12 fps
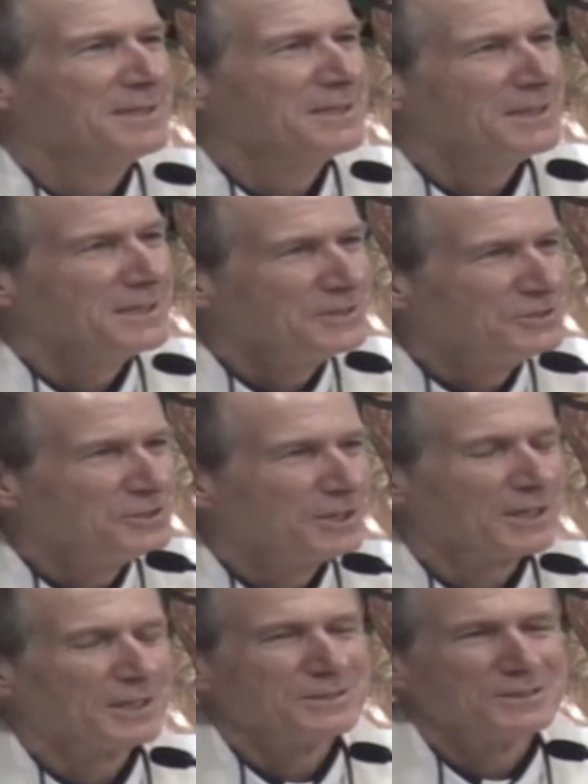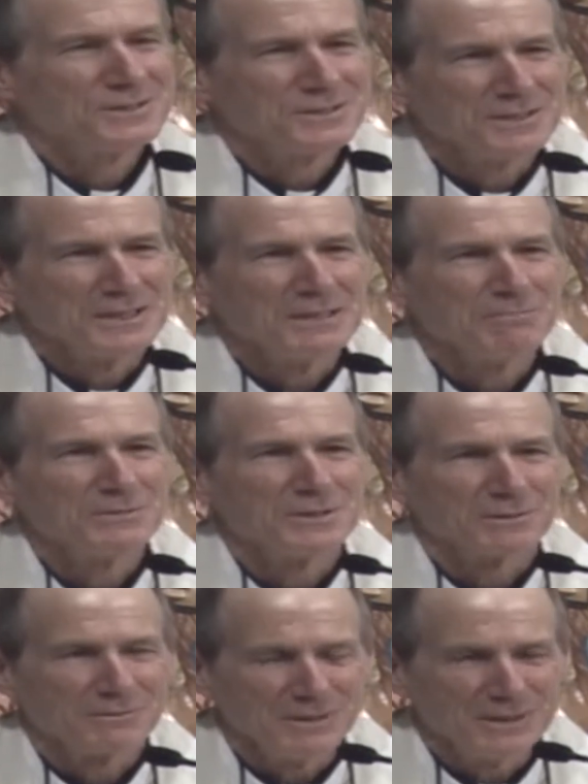He just seemed
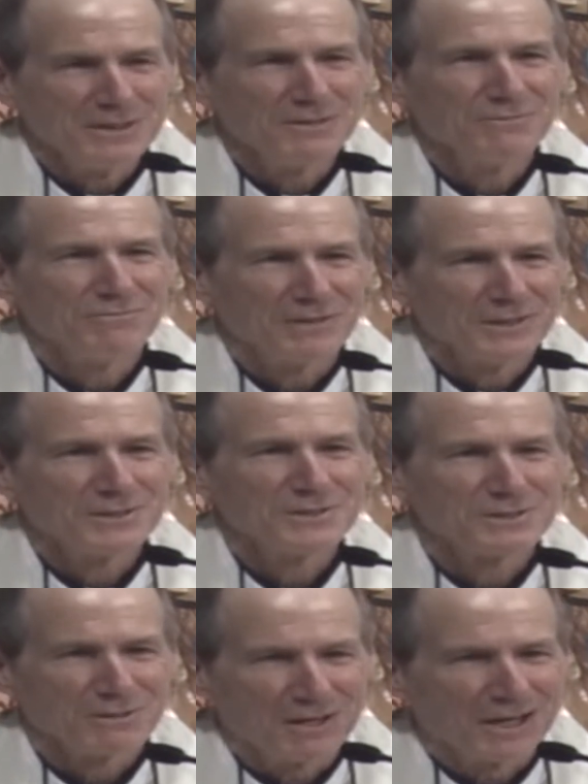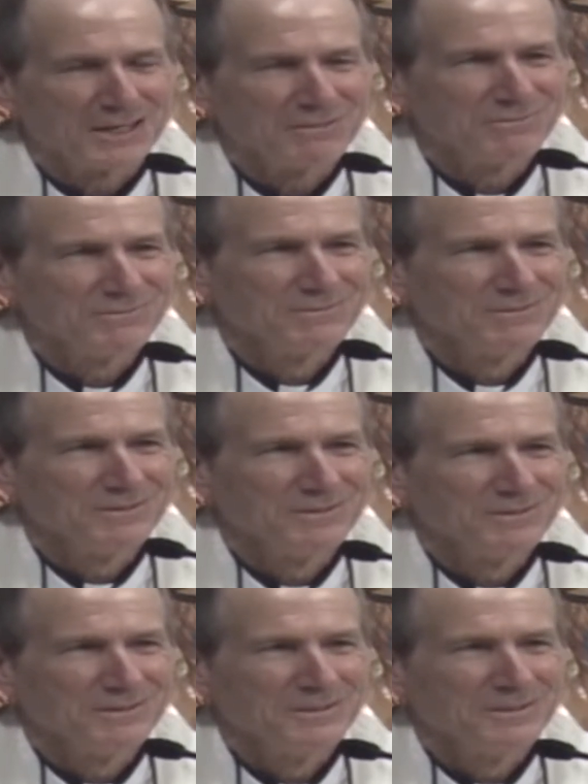to live his life
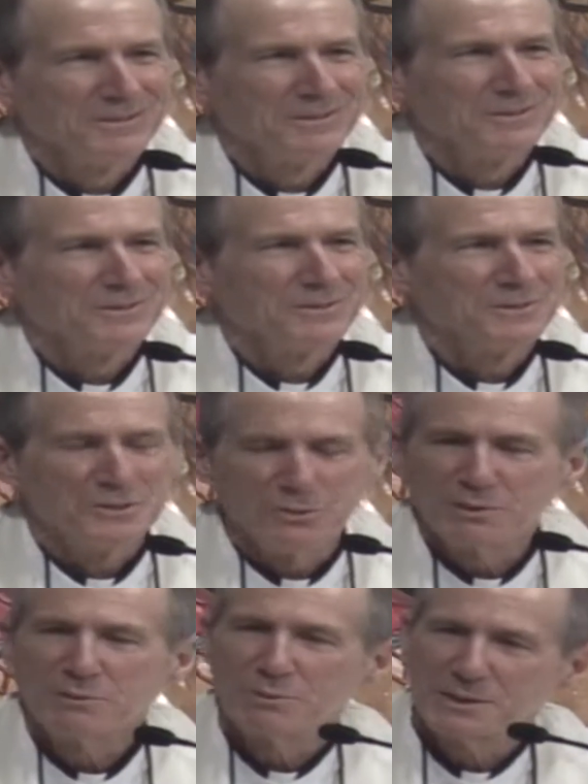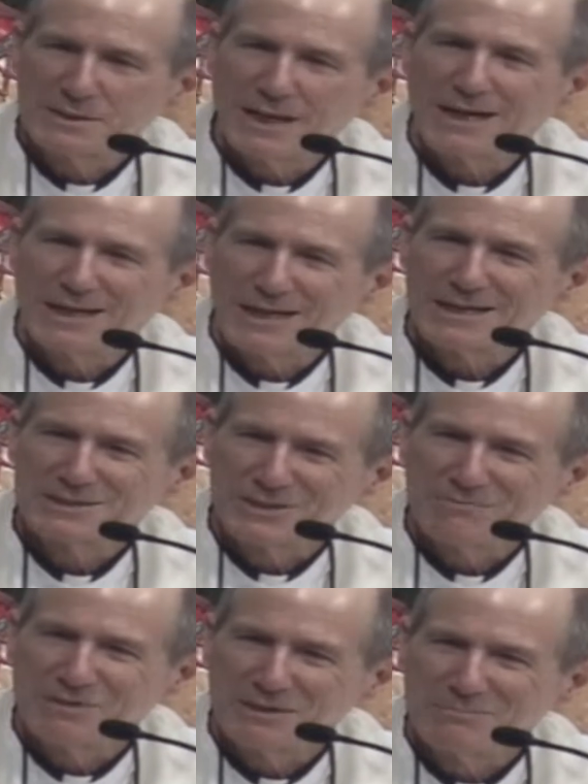doing what God asks
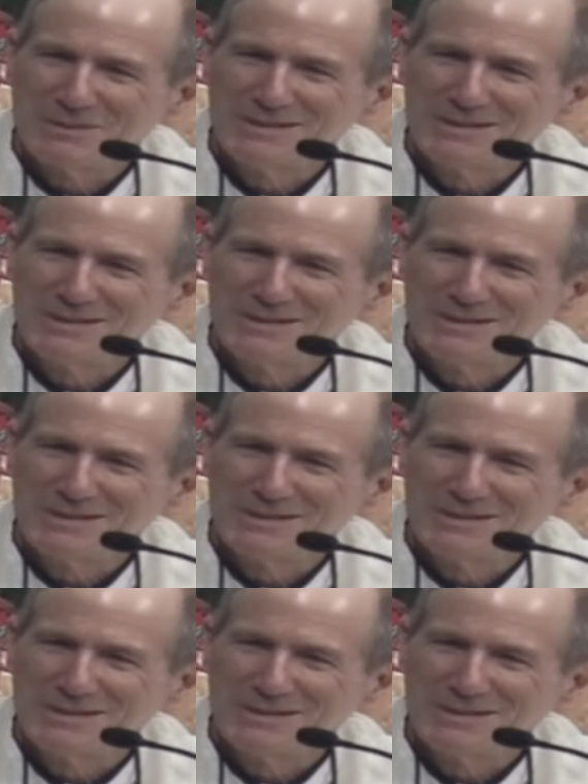of him.